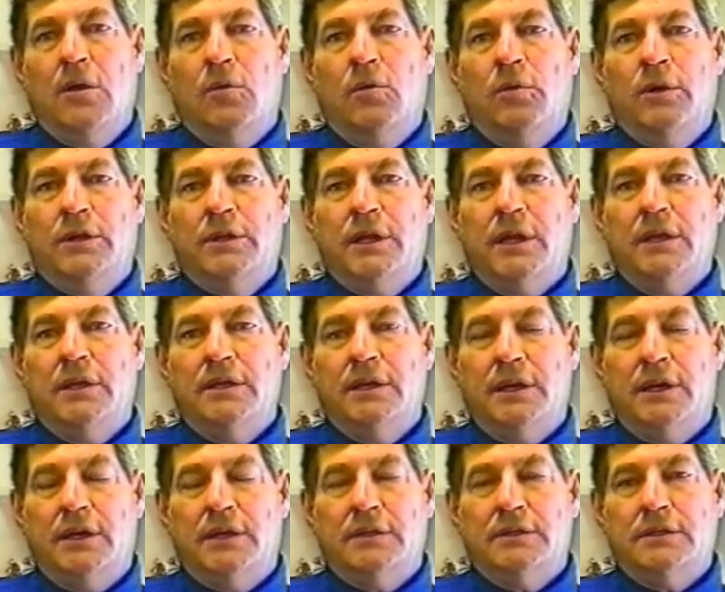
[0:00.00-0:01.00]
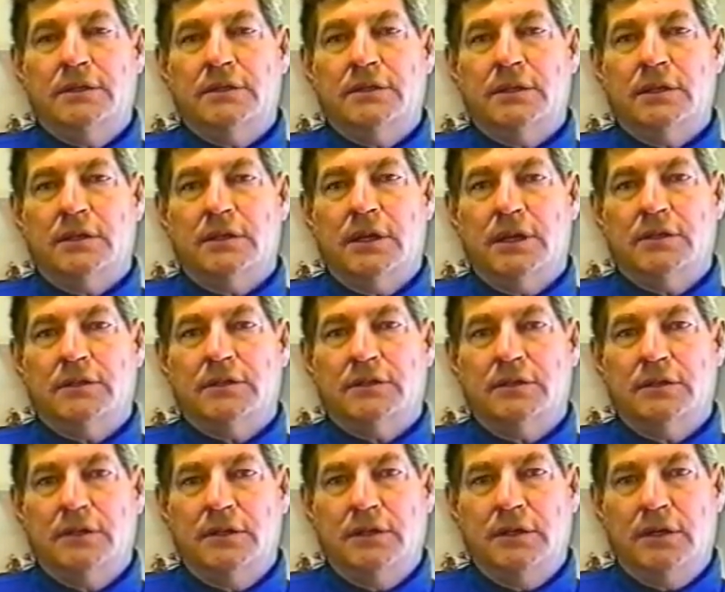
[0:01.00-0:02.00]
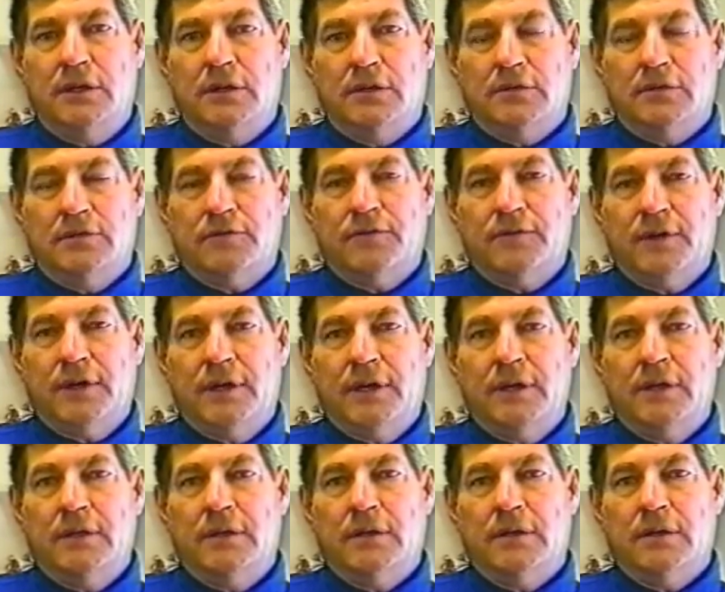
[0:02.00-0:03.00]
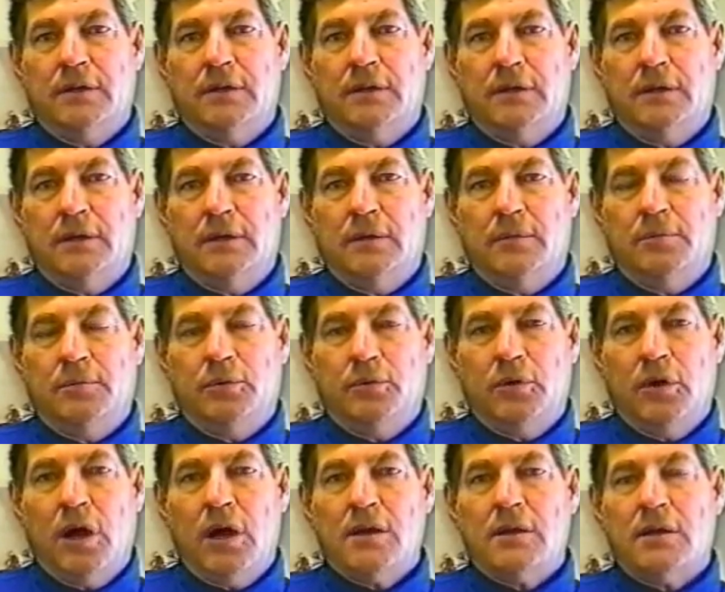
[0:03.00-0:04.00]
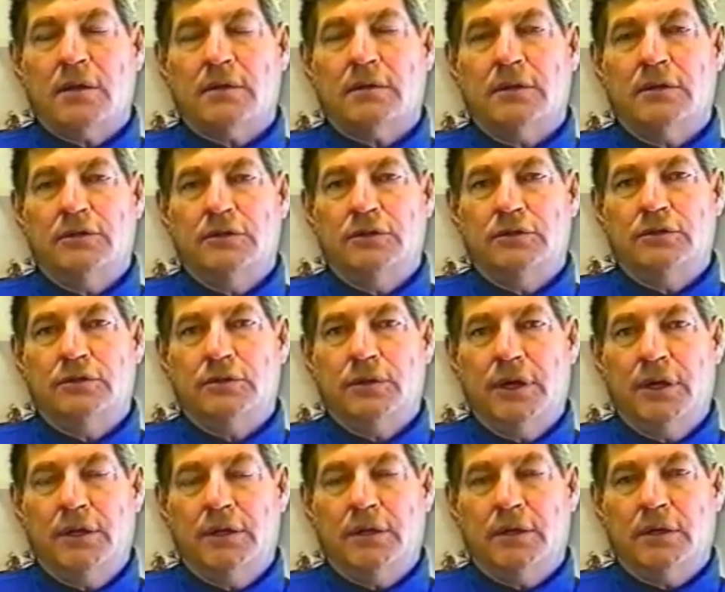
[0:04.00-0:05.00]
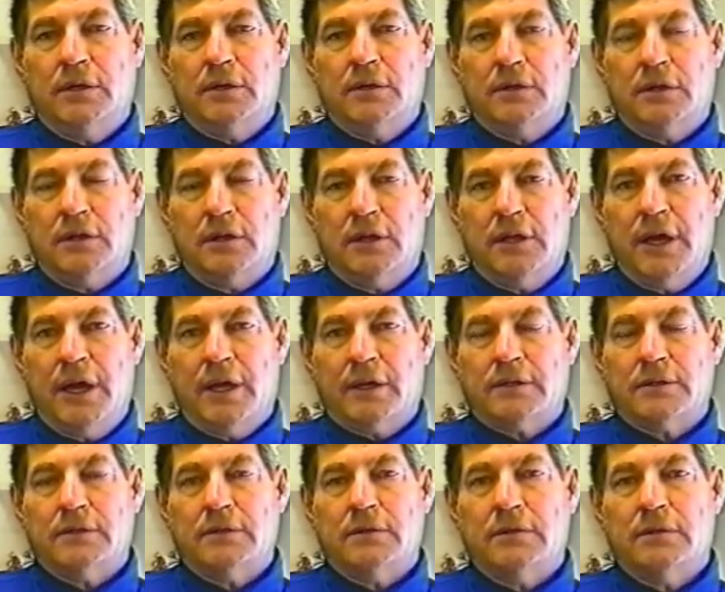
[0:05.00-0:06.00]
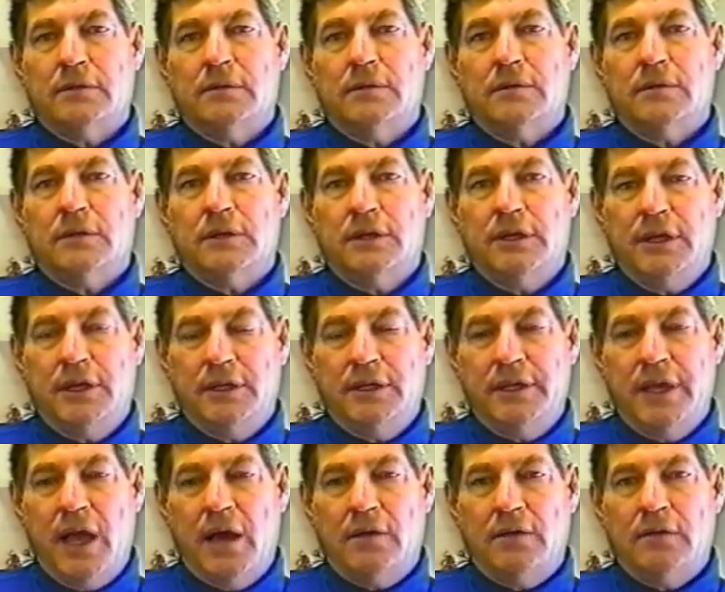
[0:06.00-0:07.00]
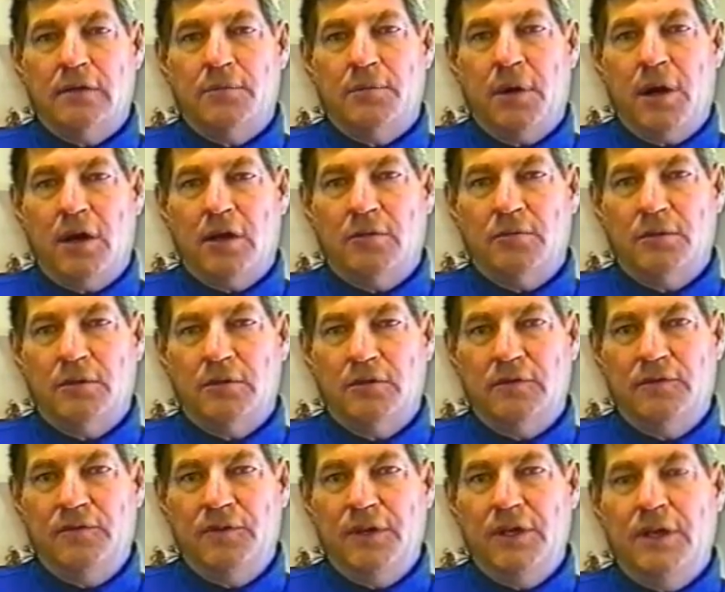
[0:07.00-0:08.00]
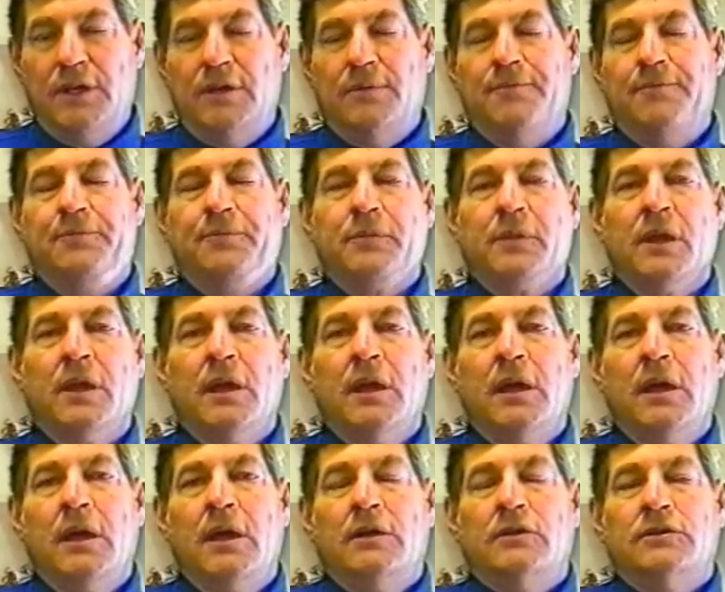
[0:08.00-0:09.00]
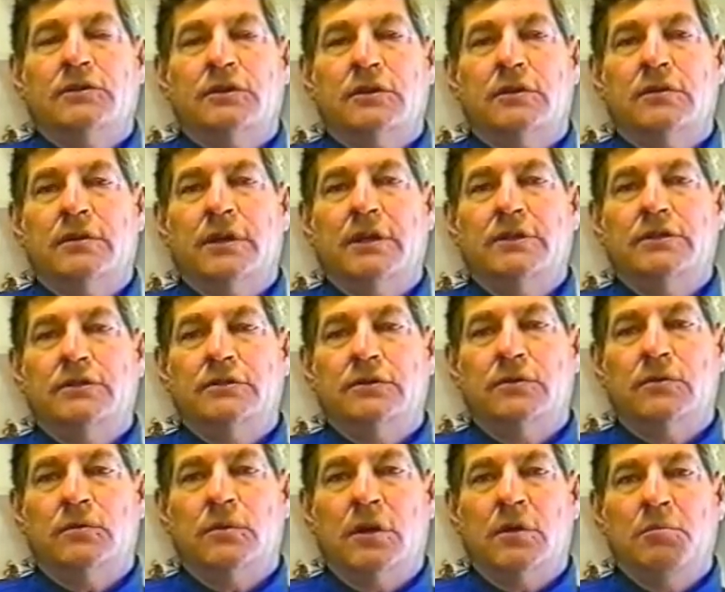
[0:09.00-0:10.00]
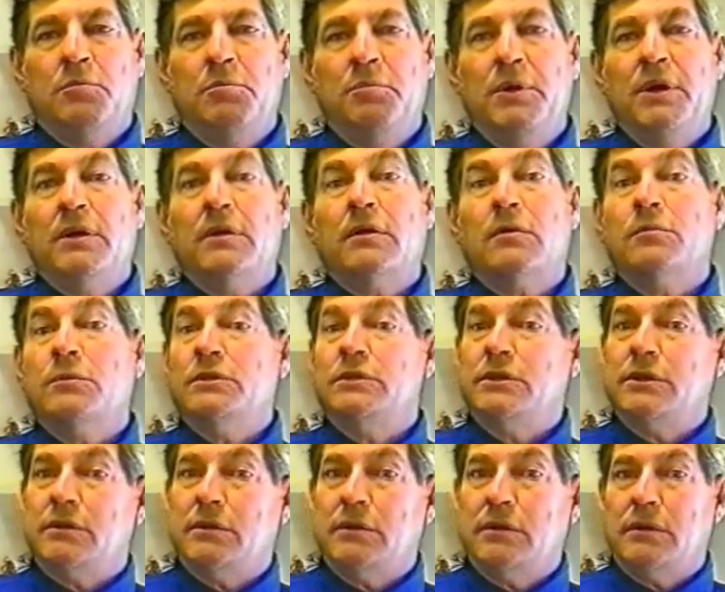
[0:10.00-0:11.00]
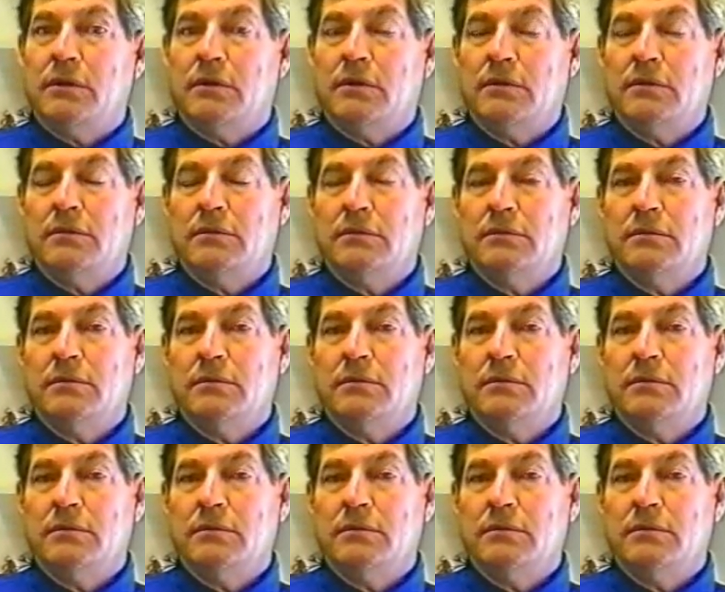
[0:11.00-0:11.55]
What that does is it lets the ultrafine product that you're trying to collect get down in the bottom of the V so that you can run bigger material